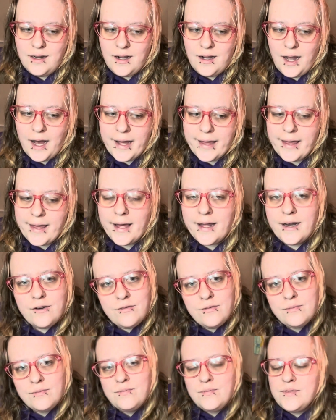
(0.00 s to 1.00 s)
I kind
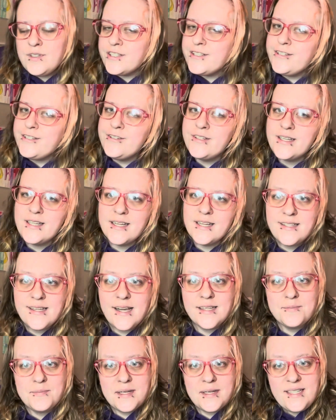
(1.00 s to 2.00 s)
of just using this
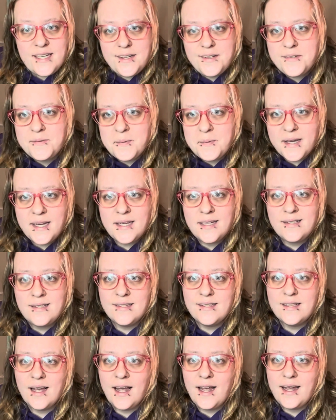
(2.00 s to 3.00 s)
as my safe
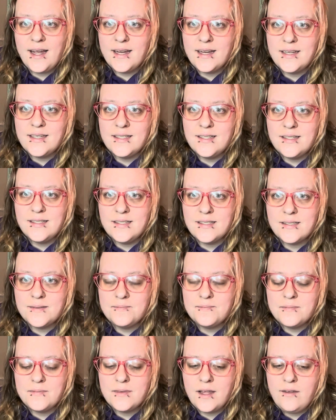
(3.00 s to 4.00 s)
space, and
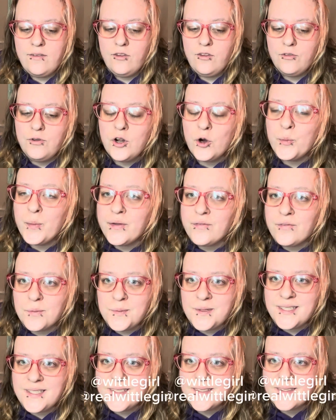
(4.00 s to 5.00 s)
if you've known me from
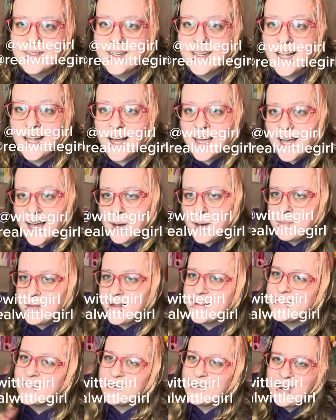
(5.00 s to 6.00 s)
Clock App,
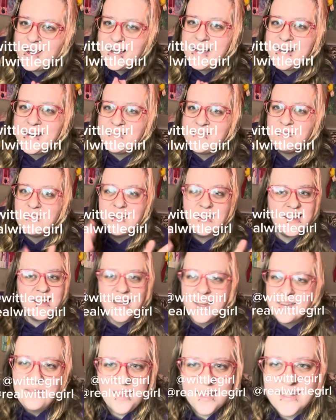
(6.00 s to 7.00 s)
that's great. You can
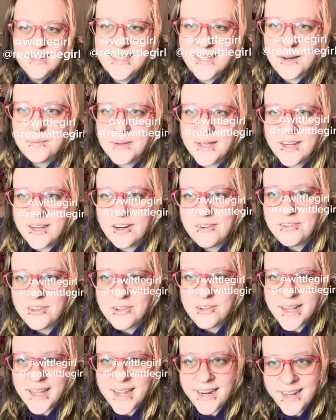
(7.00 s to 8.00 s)
give me a sub here if
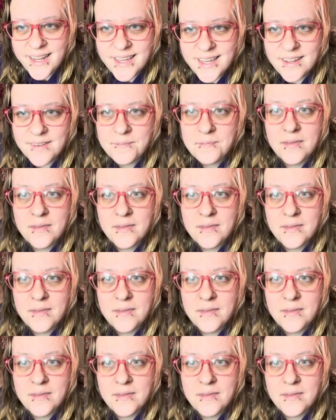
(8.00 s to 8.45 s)
you'd like.